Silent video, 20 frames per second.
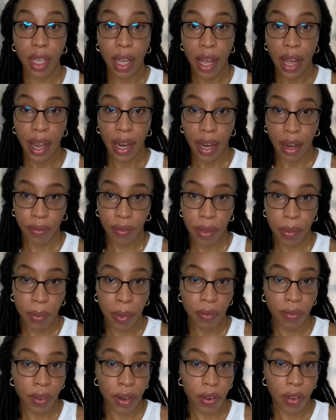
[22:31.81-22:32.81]
i have to be
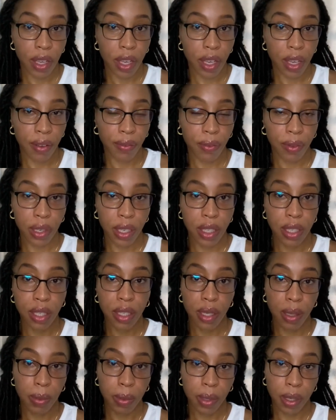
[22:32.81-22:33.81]
very careful in
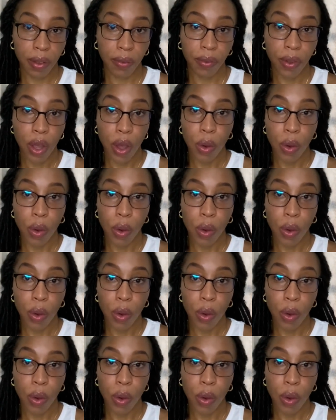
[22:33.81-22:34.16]
terms of